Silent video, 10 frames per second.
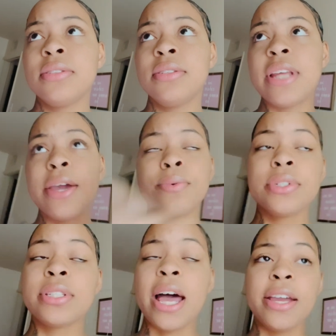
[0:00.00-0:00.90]
they
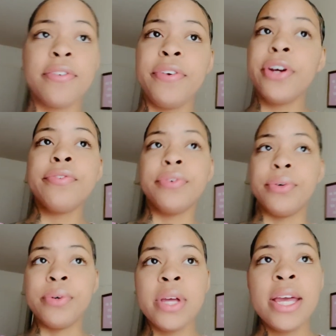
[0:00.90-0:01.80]
was, like,
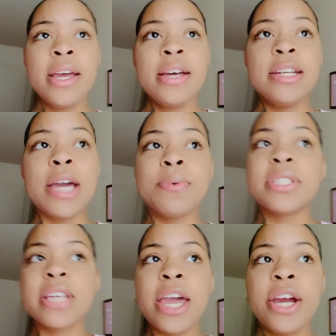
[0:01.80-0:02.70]
fearful. They were
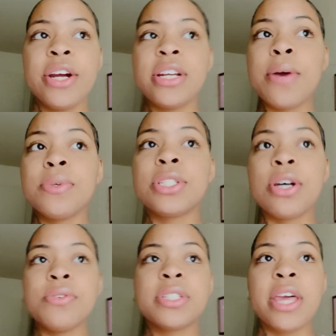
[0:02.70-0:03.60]
scared. They were
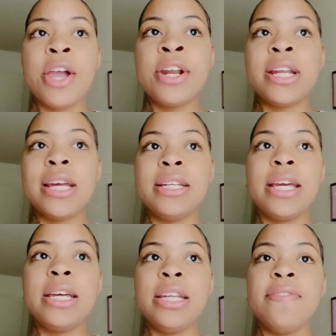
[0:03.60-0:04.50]
so scared that they
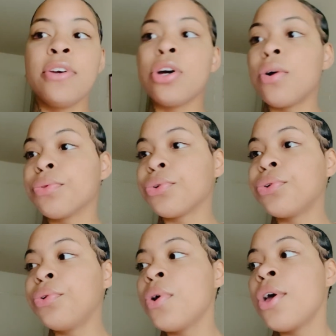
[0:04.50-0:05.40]
didn't even go
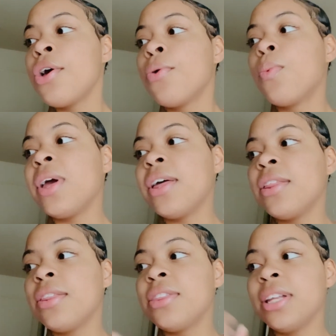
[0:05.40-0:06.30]
through with
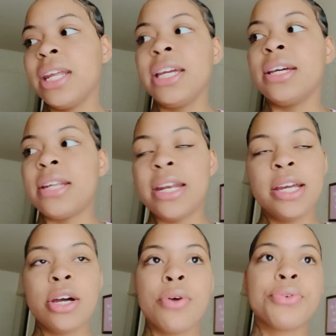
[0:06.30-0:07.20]
the land. They
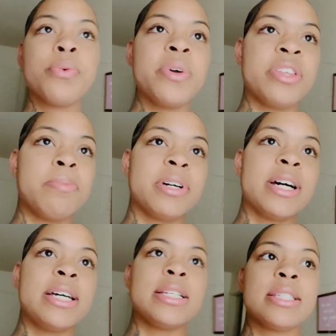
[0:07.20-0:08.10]
didn't go through with it
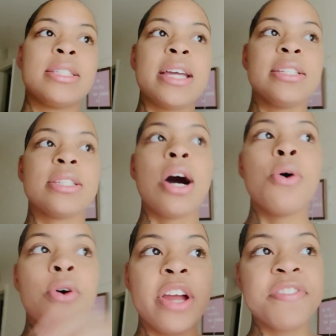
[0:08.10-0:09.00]
because they
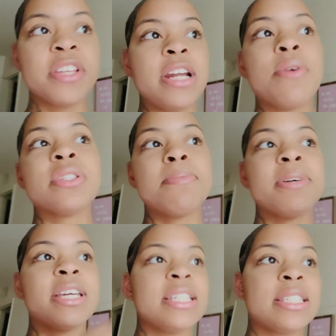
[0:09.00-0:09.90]
saw everything that was up
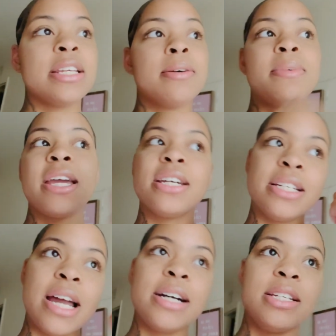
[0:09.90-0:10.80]
against them. They could
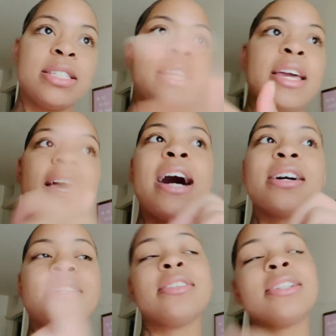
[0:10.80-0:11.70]
not understand how
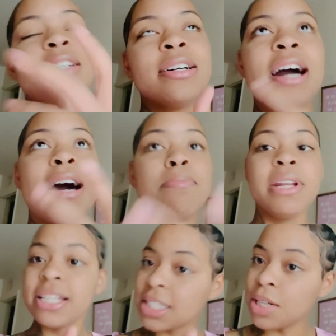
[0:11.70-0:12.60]
could God
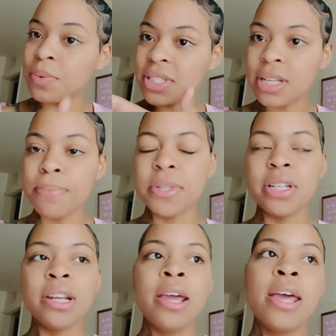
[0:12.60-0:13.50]
bless them with something,